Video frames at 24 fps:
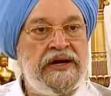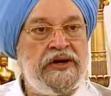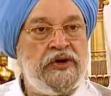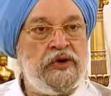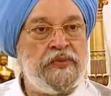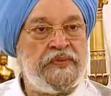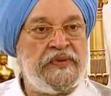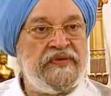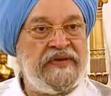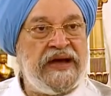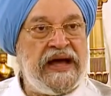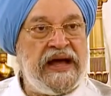to
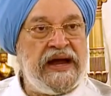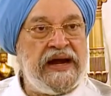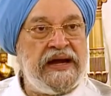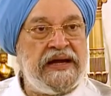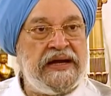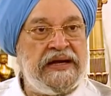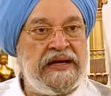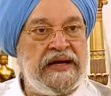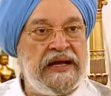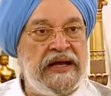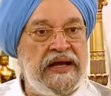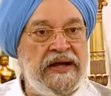
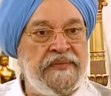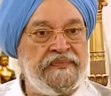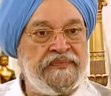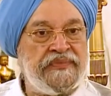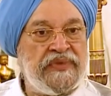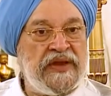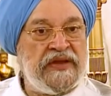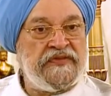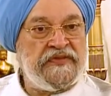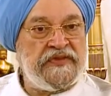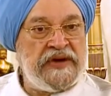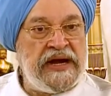provide uh,
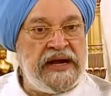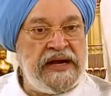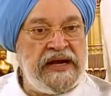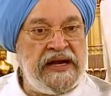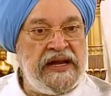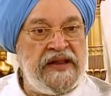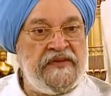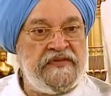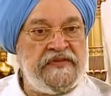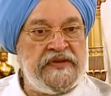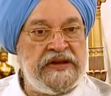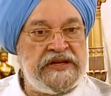
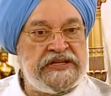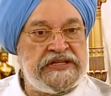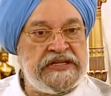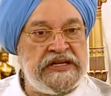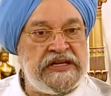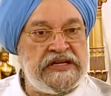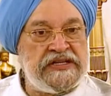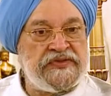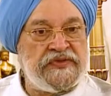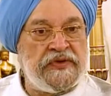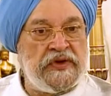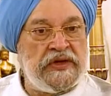friendly
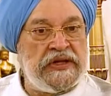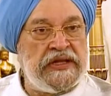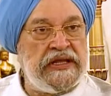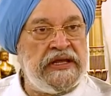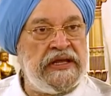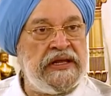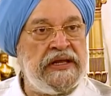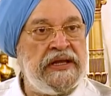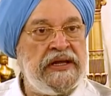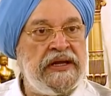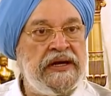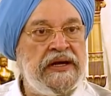features for
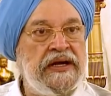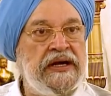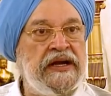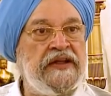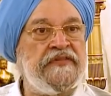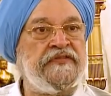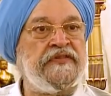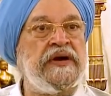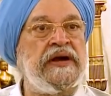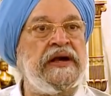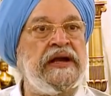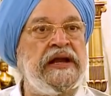the
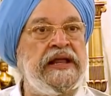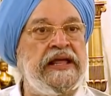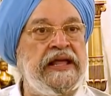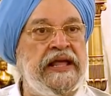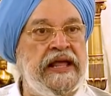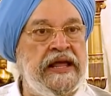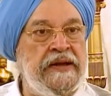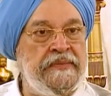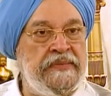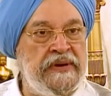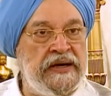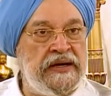differently
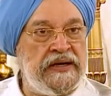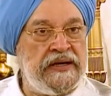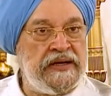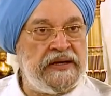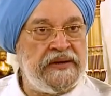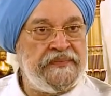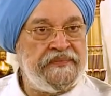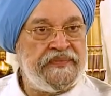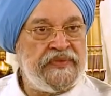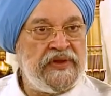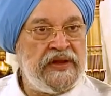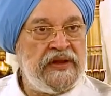abled,
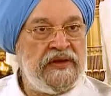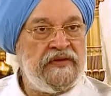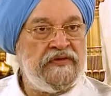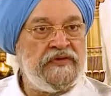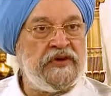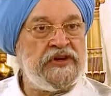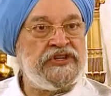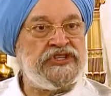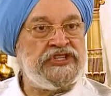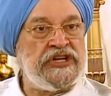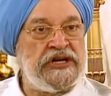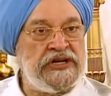
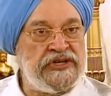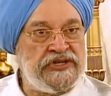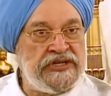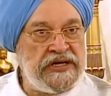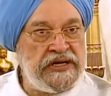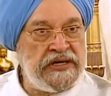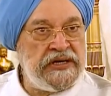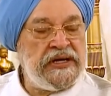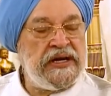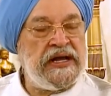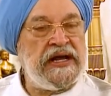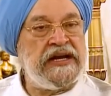for
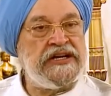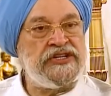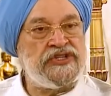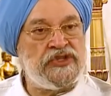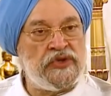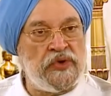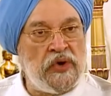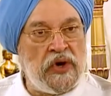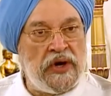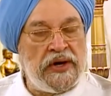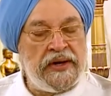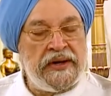children, and
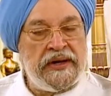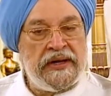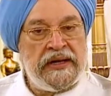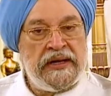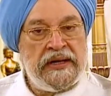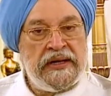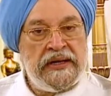so on.